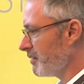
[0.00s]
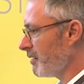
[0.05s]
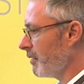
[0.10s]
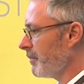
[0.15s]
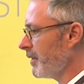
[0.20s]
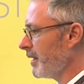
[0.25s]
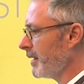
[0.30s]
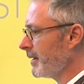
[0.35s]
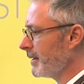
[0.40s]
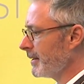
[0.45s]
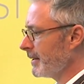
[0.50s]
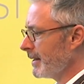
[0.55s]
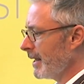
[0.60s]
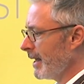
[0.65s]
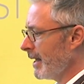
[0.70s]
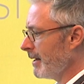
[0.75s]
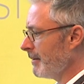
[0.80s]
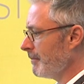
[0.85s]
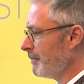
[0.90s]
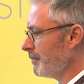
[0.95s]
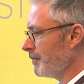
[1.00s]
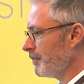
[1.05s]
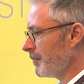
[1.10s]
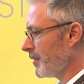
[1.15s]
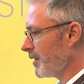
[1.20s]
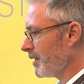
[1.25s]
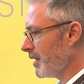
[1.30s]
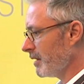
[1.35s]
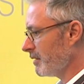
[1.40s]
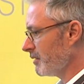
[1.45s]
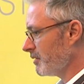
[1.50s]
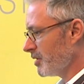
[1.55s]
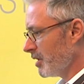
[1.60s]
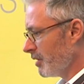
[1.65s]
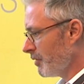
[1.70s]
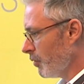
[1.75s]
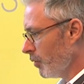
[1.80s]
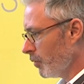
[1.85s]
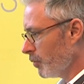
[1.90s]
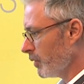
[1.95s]
something that she
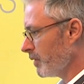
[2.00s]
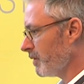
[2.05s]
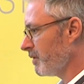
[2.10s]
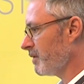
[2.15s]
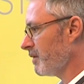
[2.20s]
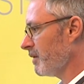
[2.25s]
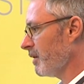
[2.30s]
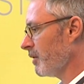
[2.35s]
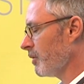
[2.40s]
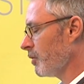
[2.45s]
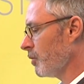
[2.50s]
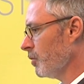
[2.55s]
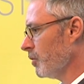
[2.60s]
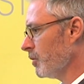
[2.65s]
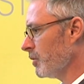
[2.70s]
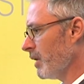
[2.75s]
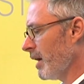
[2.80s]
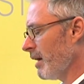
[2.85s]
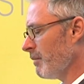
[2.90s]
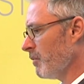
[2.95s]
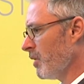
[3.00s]
thought was good.